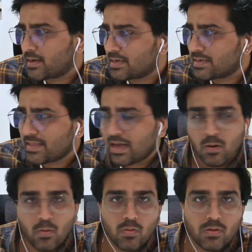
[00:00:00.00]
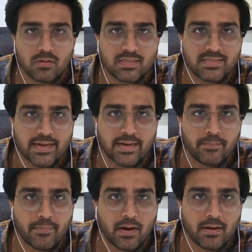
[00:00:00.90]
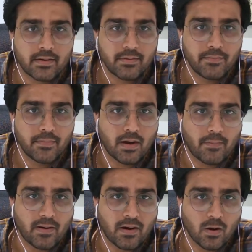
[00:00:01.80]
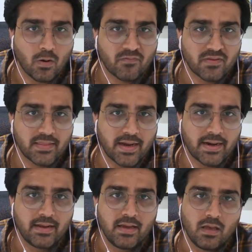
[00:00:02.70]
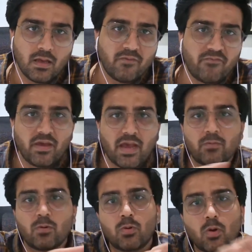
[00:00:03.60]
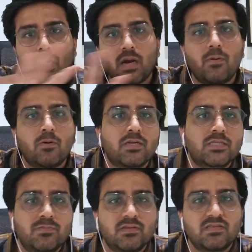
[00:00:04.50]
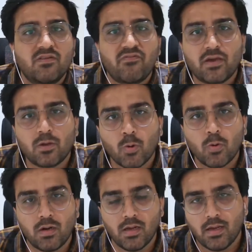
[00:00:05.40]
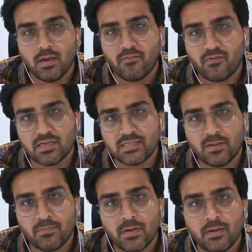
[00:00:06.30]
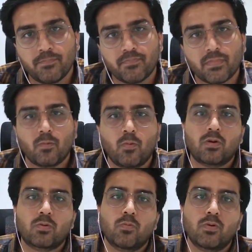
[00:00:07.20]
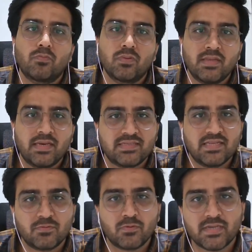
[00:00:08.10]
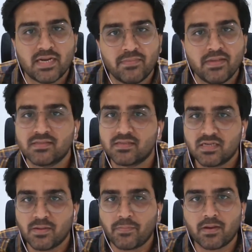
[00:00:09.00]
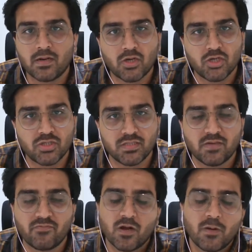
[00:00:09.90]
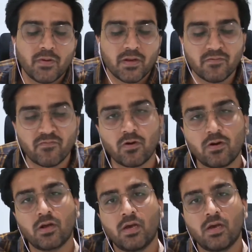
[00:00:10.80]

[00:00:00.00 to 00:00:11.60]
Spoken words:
Now the second part, about along with that, if we have to talk about a specific role, for example, what would be the Salesforce admin's typical questions if you are appearing for